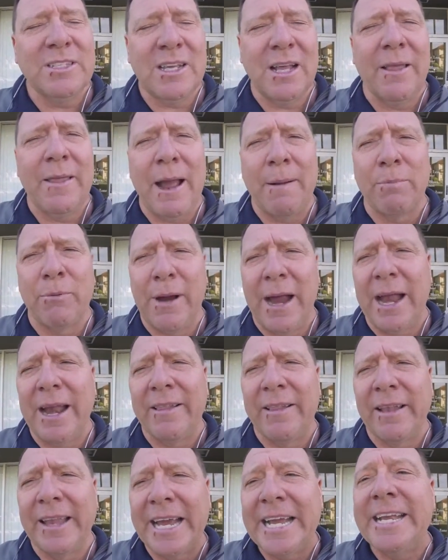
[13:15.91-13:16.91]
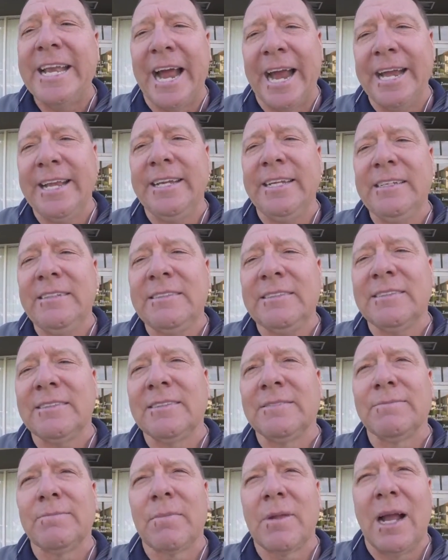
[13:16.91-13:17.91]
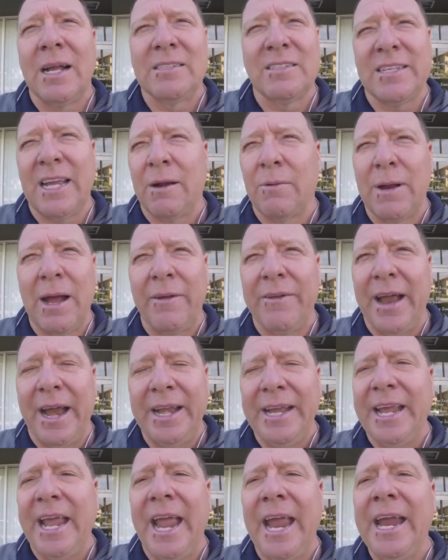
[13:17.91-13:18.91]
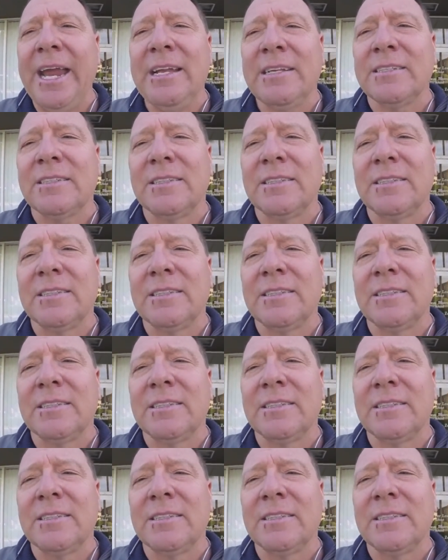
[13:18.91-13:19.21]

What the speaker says: selling that brand in the late 90s, I'd say around 98.